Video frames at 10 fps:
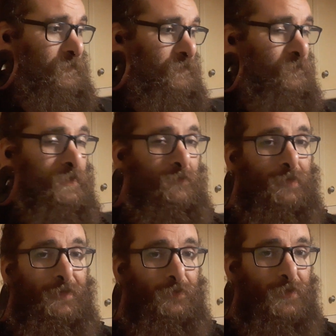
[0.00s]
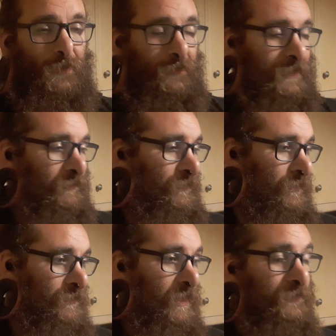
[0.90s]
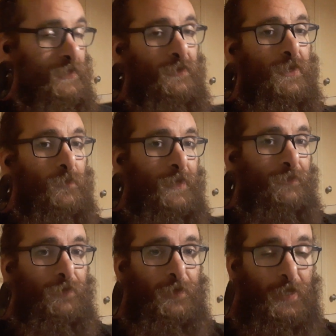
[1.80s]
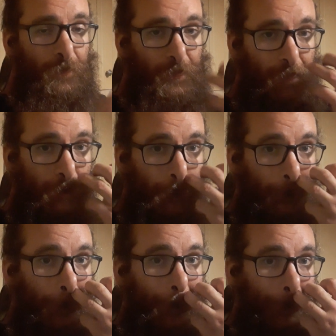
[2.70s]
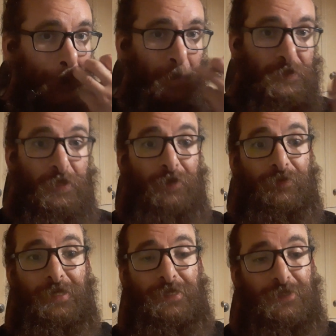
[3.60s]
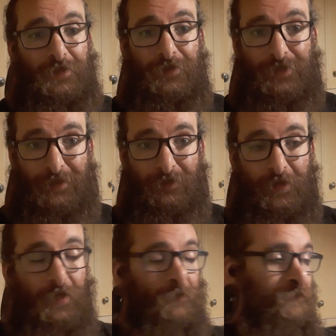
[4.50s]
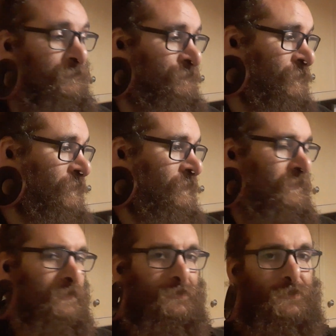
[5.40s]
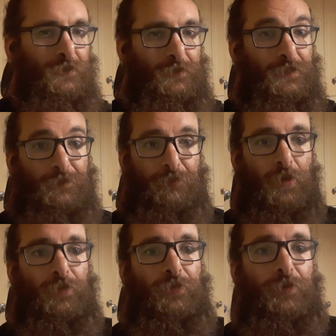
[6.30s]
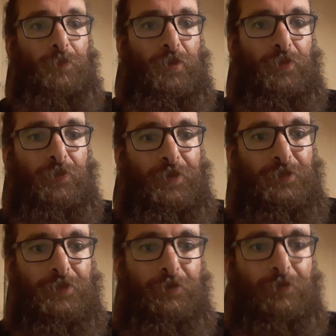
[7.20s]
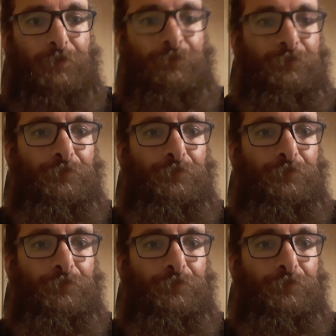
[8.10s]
and where I'm planning on going with that. I don't know whether or not I will include scarification in the same video. It's both of the things are